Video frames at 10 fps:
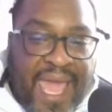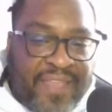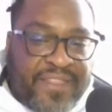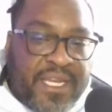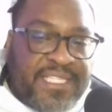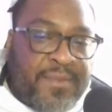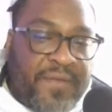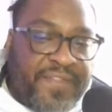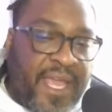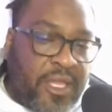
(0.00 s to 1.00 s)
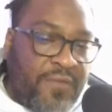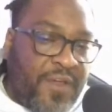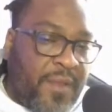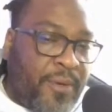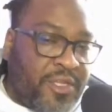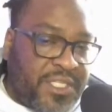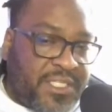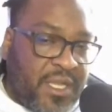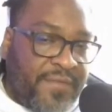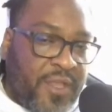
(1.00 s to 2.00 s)
Anthony Smith, thank you for the
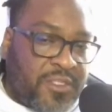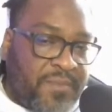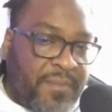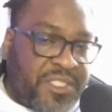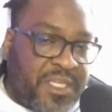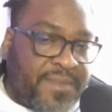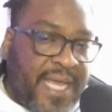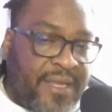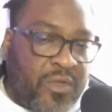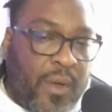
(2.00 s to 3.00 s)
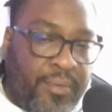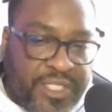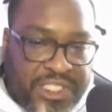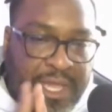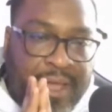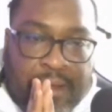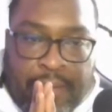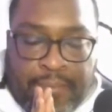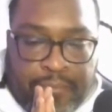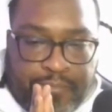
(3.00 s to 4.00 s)
purchase of those memberships. I do appreciate
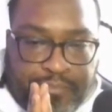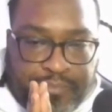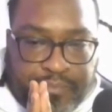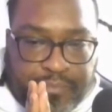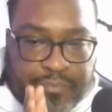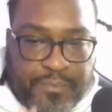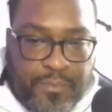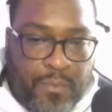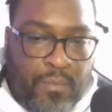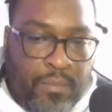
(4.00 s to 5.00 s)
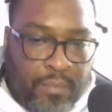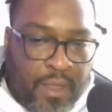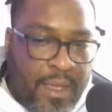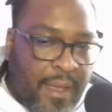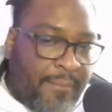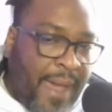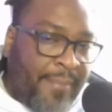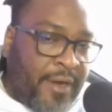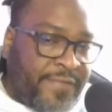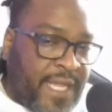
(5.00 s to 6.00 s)
it.
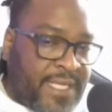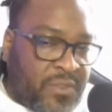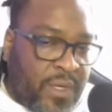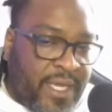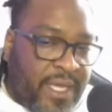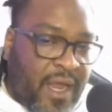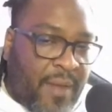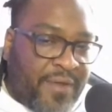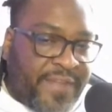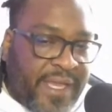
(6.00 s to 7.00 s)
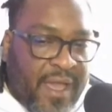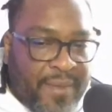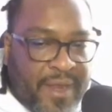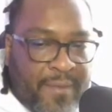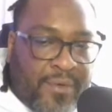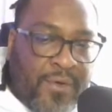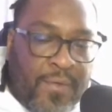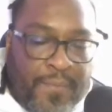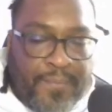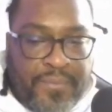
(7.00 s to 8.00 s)
My birthday twin. Our birthday coming up,
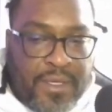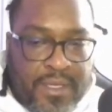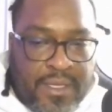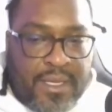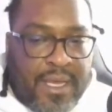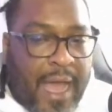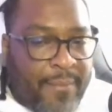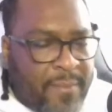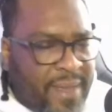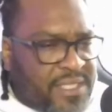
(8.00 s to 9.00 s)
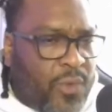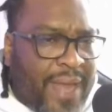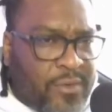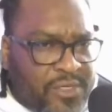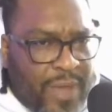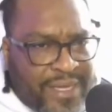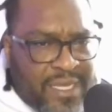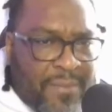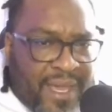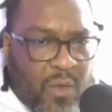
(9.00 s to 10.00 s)
boo. I'm going to make... Do
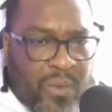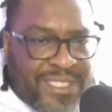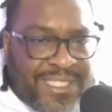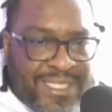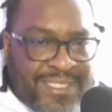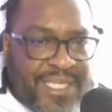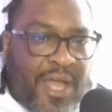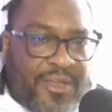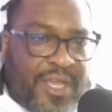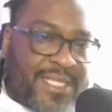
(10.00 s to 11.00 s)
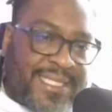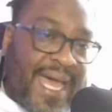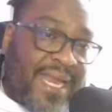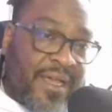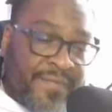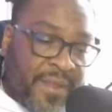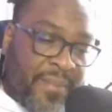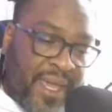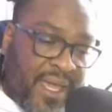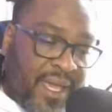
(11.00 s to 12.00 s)
I make a wish list? Y'all know y'all say I love
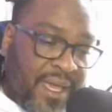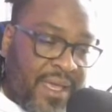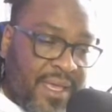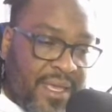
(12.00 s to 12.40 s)
the bed.